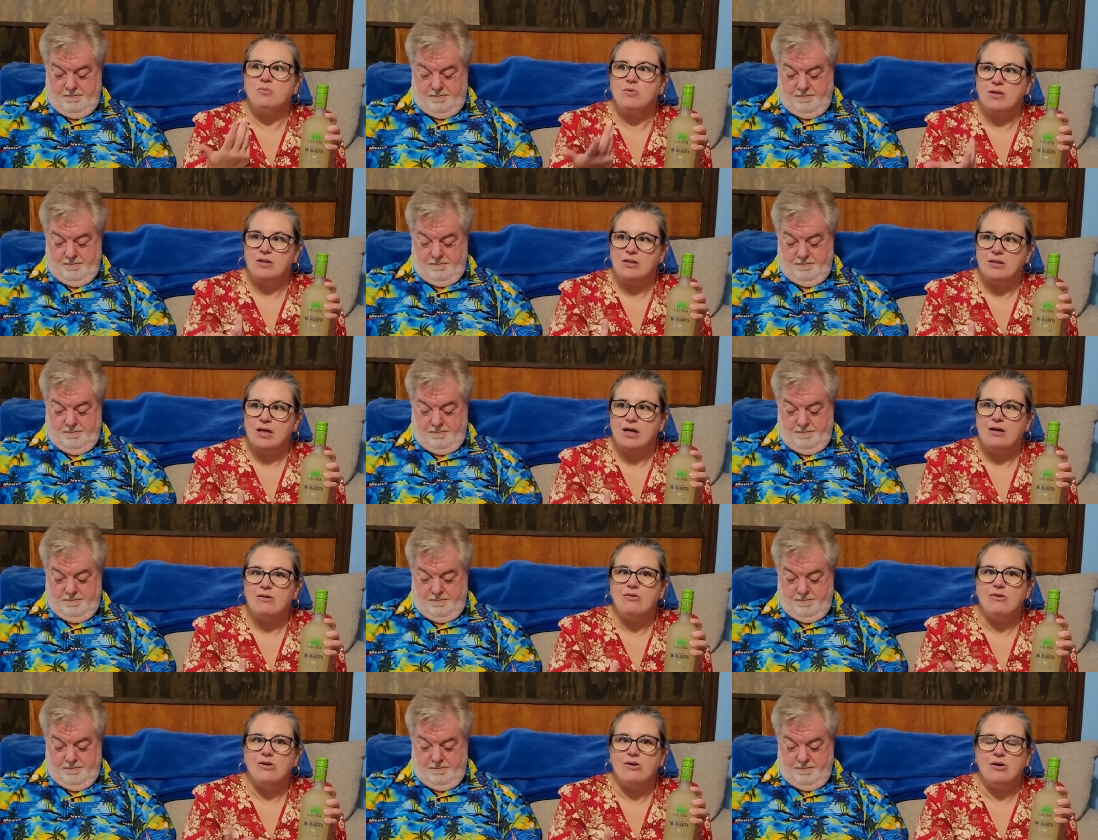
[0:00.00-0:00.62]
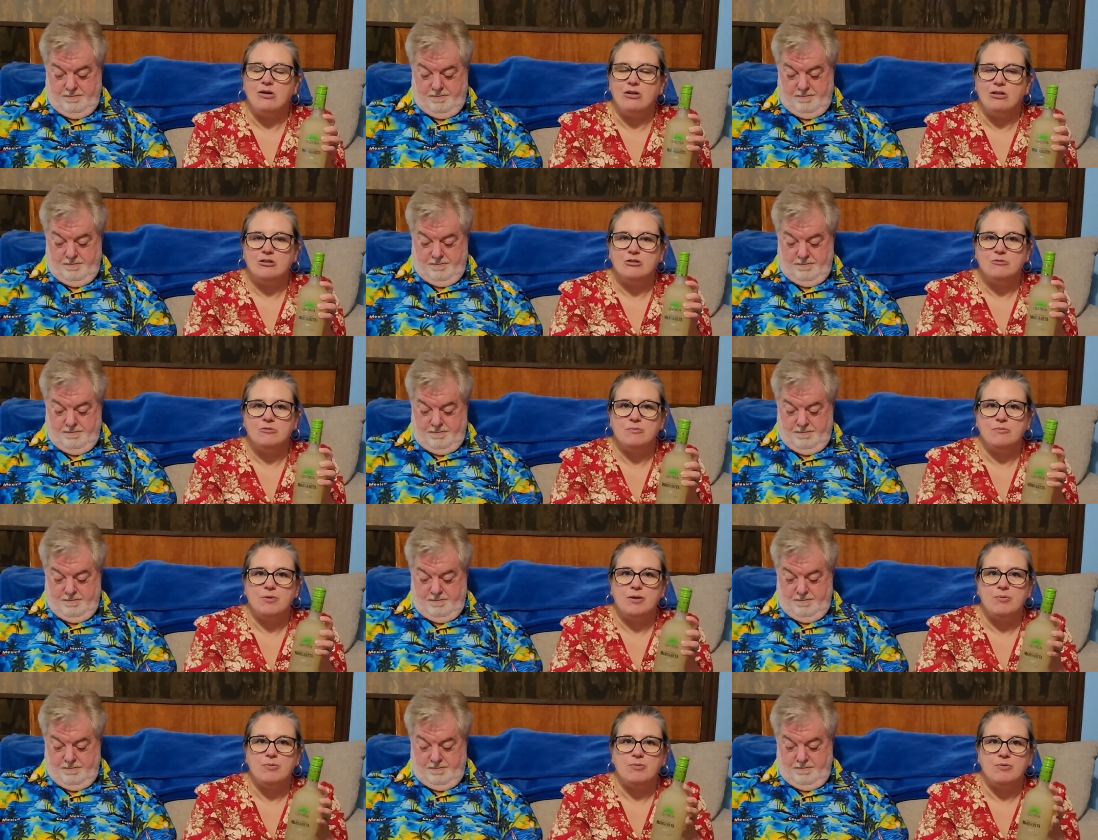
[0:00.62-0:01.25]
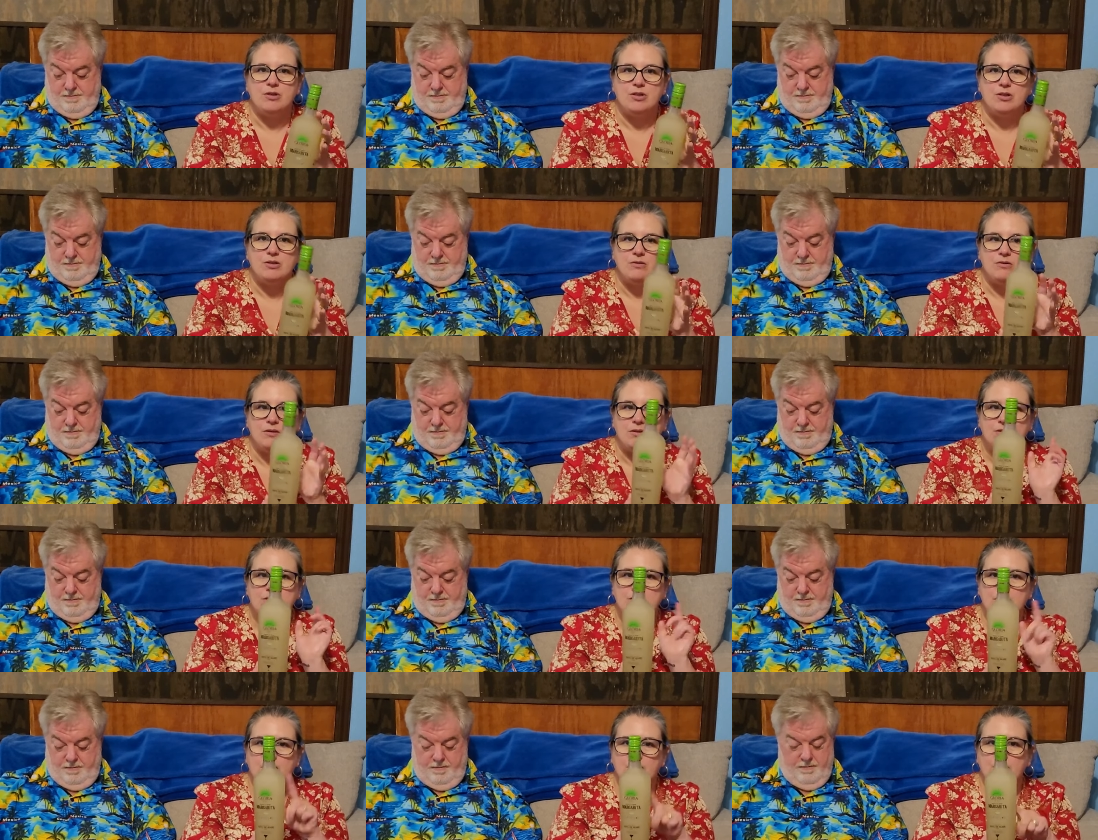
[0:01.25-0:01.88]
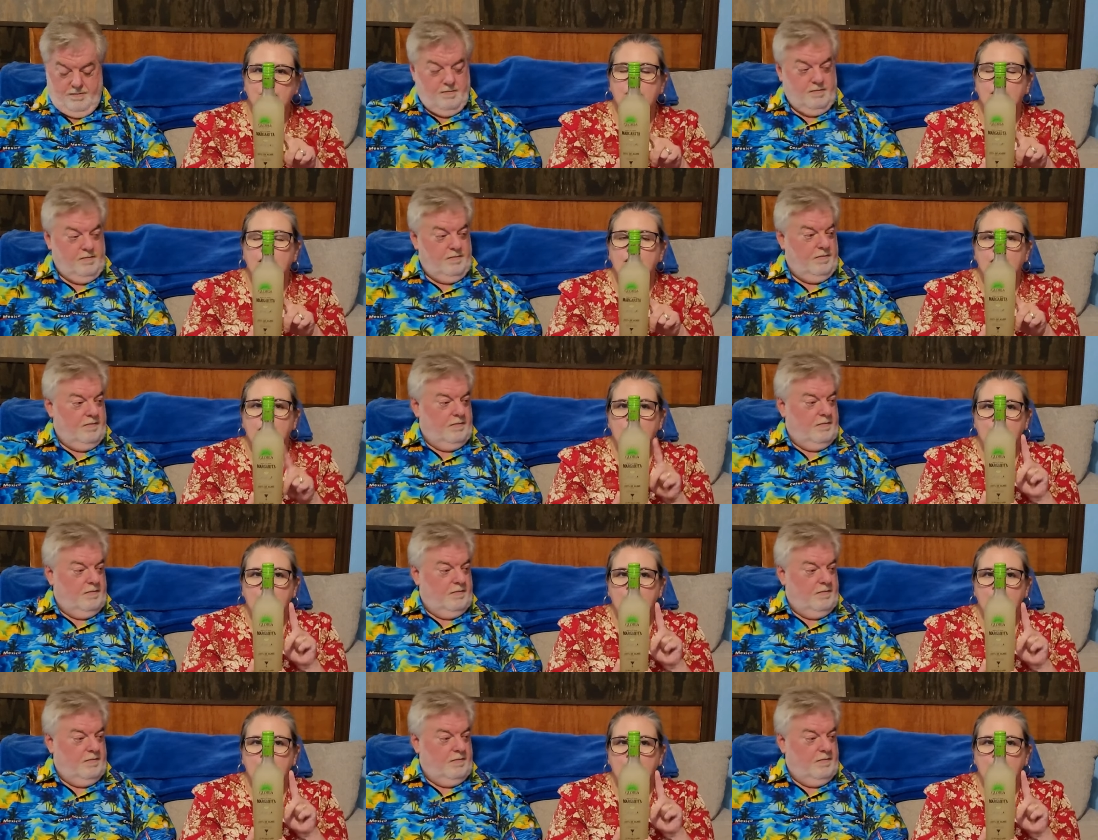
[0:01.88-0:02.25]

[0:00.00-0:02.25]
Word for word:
Speaker 1: with alcohol, and that's what people are doing. So,